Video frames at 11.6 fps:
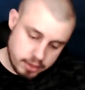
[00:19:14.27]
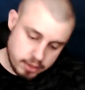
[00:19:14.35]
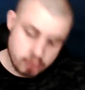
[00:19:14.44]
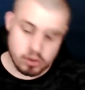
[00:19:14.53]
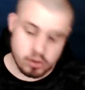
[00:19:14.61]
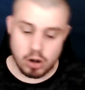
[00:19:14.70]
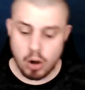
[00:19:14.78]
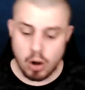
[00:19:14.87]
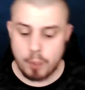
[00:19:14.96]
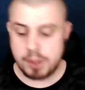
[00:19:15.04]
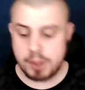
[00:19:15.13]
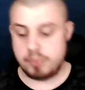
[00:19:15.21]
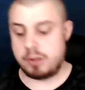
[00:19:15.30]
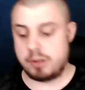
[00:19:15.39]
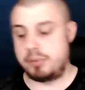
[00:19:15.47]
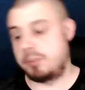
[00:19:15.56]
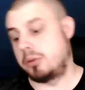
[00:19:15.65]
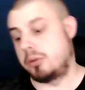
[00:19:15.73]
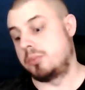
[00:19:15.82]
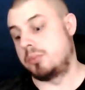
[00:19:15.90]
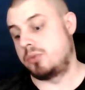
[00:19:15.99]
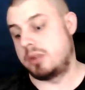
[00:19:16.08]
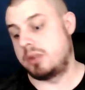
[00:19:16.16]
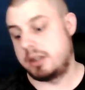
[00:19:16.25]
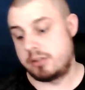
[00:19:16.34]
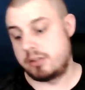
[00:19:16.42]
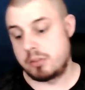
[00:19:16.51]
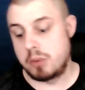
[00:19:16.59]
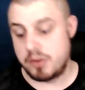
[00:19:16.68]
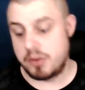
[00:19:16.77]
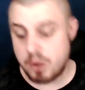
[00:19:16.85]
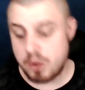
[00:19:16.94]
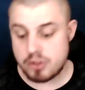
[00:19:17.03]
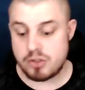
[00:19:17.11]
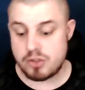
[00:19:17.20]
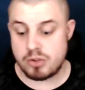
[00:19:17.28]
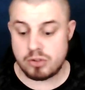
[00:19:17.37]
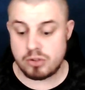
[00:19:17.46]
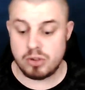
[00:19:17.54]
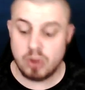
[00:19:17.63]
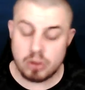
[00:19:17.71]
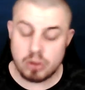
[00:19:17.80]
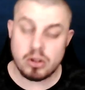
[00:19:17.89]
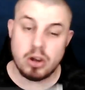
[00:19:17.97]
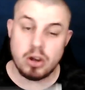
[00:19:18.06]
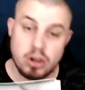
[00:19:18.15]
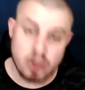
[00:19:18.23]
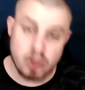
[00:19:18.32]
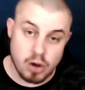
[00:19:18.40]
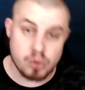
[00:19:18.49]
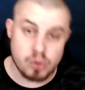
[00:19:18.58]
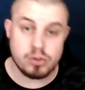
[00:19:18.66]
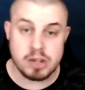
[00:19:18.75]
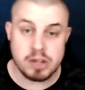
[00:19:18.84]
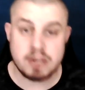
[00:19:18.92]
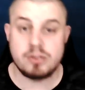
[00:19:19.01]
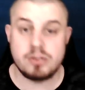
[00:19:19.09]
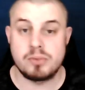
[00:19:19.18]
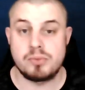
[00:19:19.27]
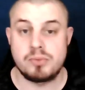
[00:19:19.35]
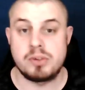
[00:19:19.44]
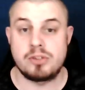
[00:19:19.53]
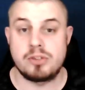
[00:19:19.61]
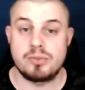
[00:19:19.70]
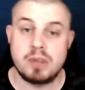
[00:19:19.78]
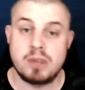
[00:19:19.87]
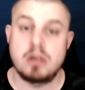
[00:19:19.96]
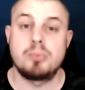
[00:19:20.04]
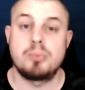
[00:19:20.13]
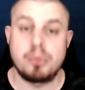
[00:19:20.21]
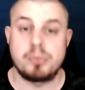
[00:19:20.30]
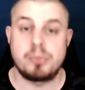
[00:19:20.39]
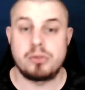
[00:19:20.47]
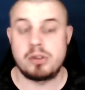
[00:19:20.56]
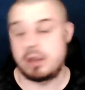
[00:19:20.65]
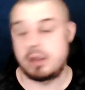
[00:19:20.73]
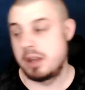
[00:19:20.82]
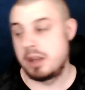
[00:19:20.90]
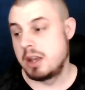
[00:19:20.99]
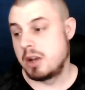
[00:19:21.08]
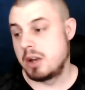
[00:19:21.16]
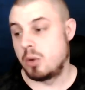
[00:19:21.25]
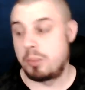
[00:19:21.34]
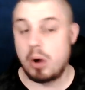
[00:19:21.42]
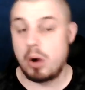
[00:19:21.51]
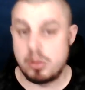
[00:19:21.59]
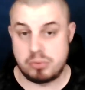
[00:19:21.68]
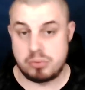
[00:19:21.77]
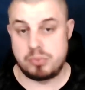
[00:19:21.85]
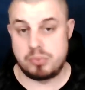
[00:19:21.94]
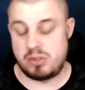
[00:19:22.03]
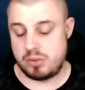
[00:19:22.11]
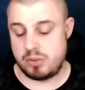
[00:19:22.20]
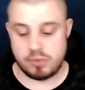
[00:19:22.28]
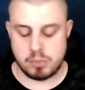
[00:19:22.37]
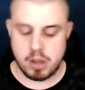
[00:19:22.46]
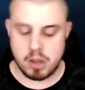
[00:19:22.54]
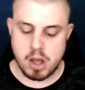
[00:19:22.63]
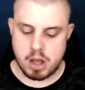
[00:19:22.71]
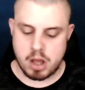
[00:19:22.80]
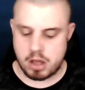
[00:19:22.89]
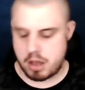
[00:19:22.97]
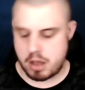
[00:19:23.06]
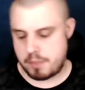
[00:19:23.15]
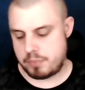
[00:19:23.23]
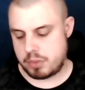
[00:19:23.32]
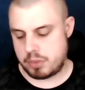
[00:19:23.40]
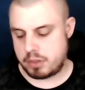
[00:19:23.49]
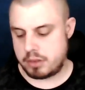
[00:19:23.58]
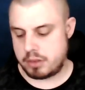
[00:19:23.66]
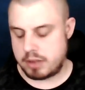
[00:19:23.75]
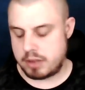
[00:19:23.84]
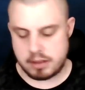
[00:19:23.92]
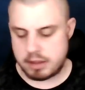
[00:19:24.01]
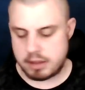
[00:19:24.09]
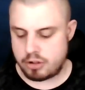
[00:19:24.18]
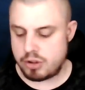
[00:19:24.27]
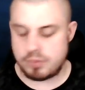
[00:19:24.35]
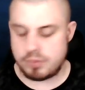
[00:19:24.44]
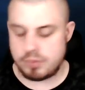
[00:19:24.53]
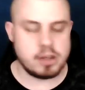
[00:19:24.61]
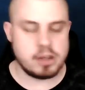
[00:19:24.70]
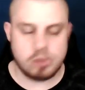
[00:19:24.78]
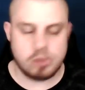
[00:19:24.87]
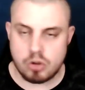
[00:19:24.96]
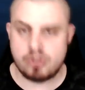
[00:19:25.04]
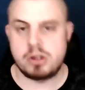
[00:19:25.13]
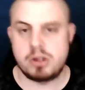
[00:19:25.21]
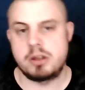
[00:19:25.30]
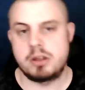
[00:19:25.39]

So a lot of people have problems with these. My advice to you is do not go to Nicholas Humphreys to rent a property or buy a property off them. They're shifty, they're dodgy.